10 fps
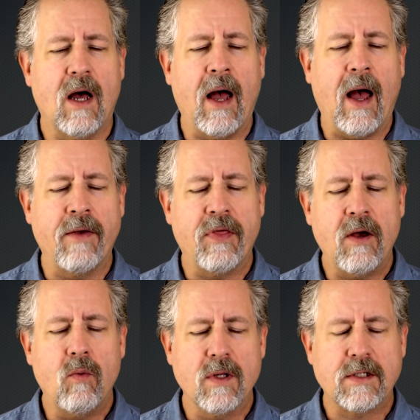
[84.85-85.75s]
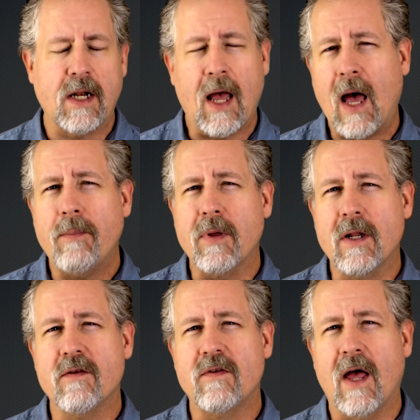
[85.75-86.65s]
I, I think what's going to happen
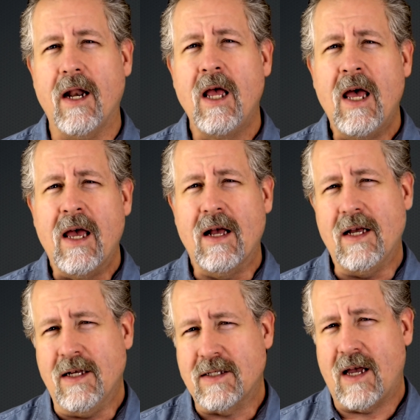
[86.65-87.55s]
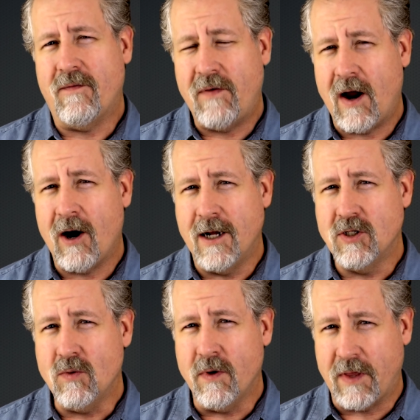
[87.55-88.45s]
is that it, it's like a fire
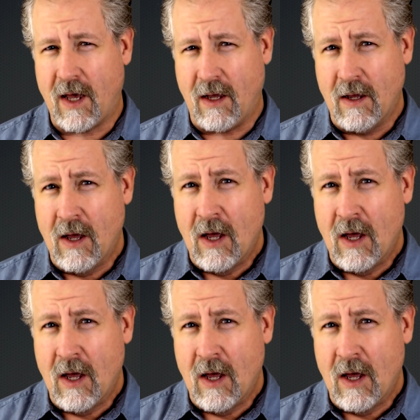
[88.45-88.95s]
hydrant with a